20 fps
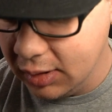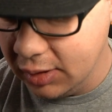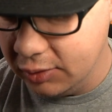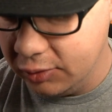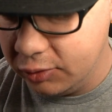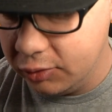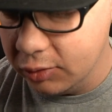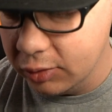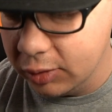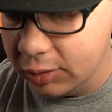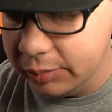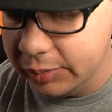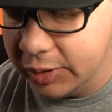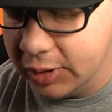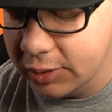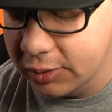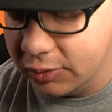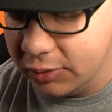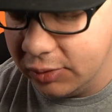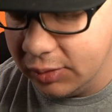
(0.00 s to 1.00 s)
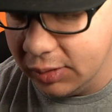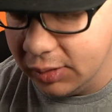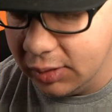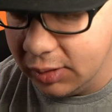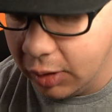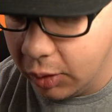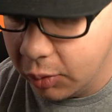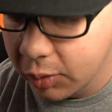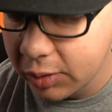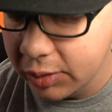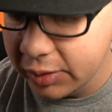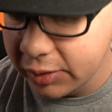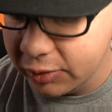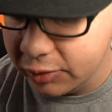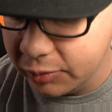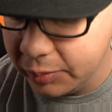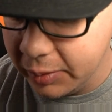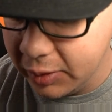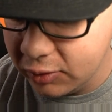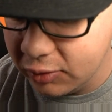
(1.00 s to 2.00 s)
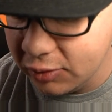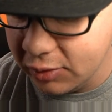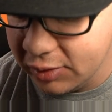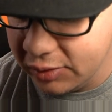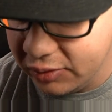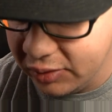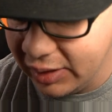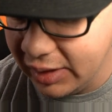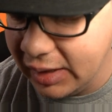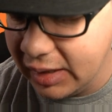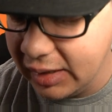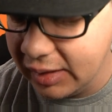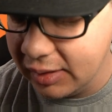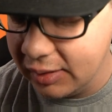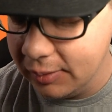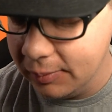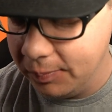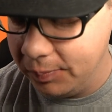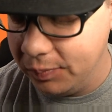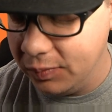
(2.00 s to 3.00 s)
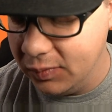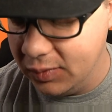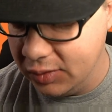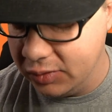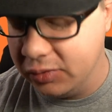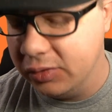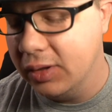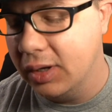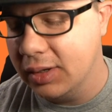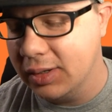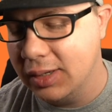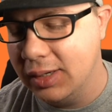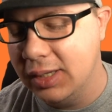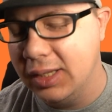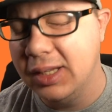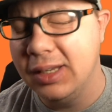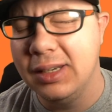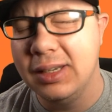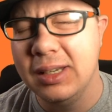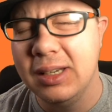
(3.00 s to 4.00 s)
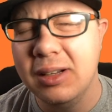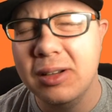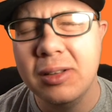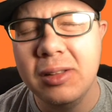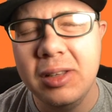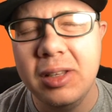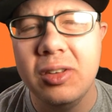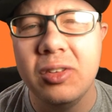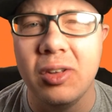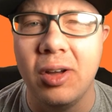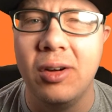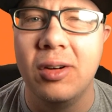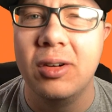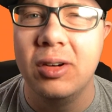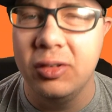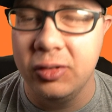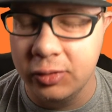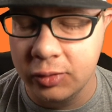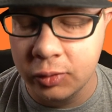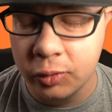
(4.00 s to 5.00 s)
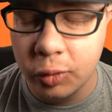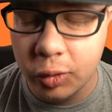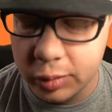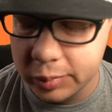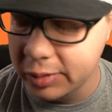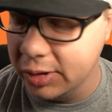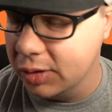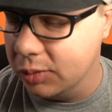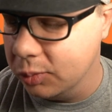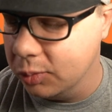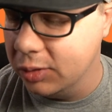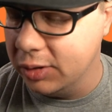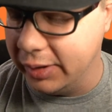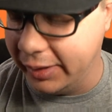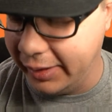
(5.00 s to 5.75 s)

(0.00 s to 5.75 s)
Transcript: Struggle Bug to lower their special attack, it's not going to hit nearly as hard as it normally would